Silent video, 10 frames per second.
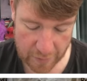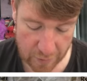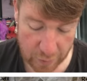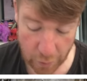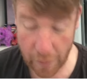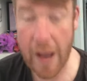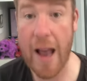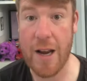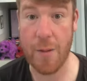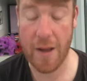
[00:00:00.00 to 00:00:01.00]
So
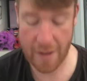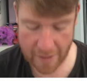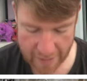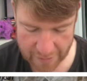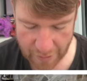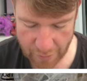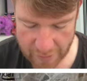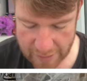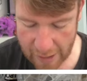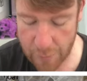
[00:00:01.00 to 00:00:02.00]
anyway, I
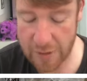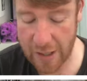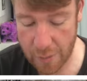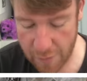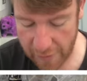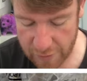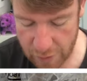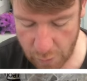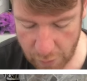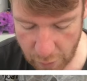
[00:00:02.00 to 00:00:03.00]
digress. I was saying, we've had
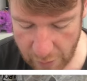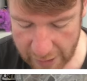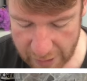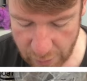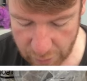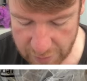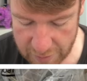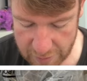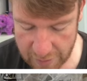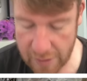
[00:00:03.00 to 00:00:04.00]
2 cracking
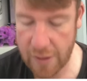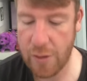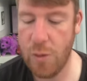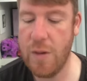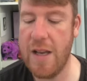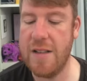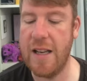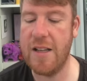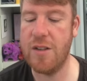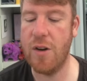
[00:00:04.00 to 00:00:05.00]
hunts. Oh, there's a
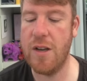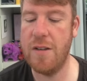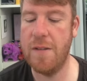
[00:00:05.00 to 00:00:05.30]
nice coin.